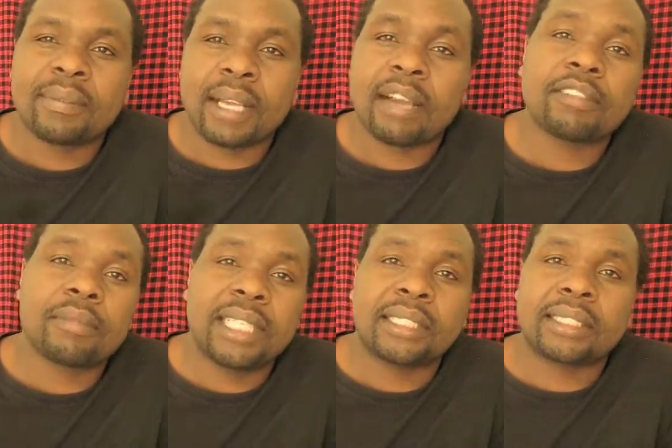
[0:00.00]

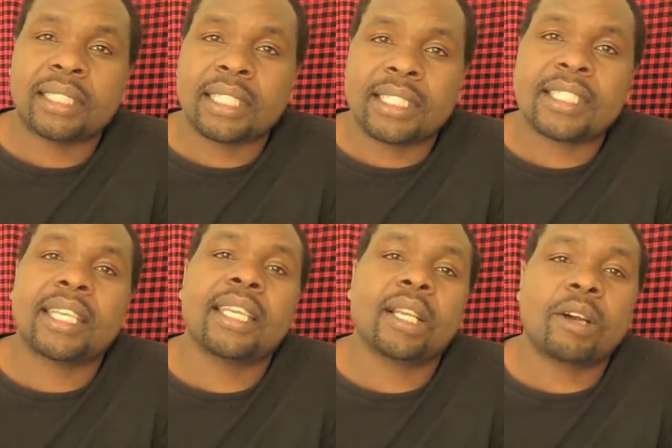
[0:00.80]
government. They're
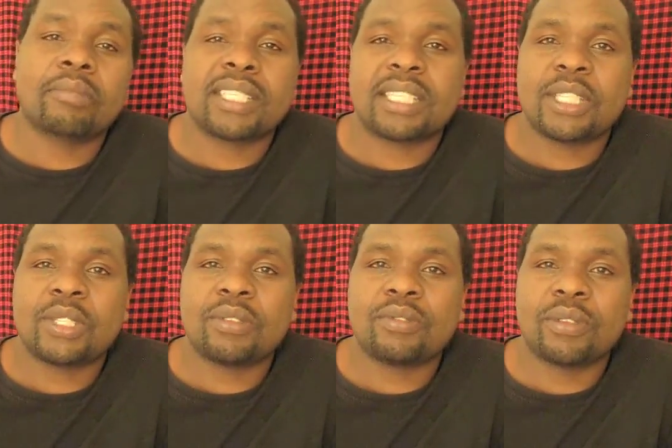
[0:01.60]
seeking
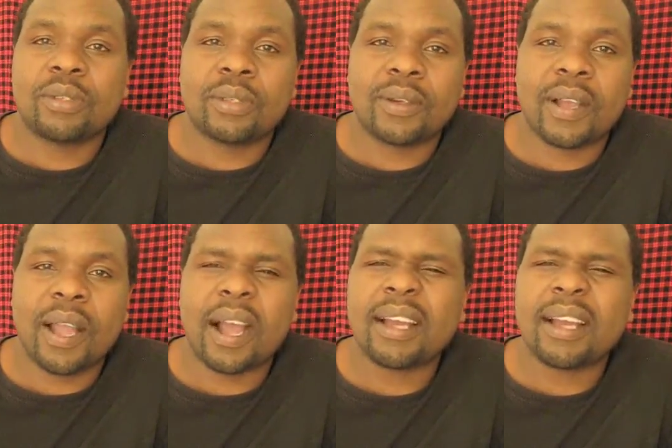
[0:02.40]
compensation for